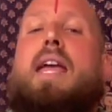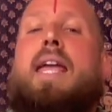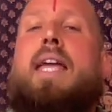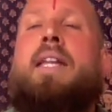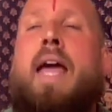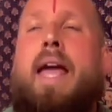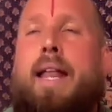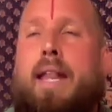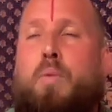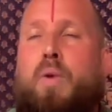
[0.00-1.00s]
inhale
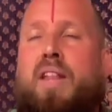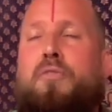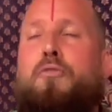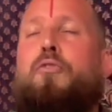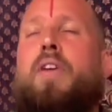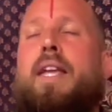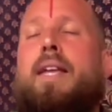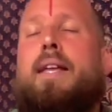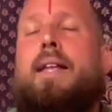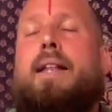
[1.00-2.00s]
and really
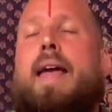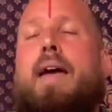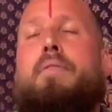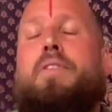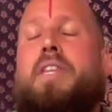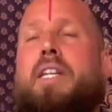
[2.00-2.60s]
feel everything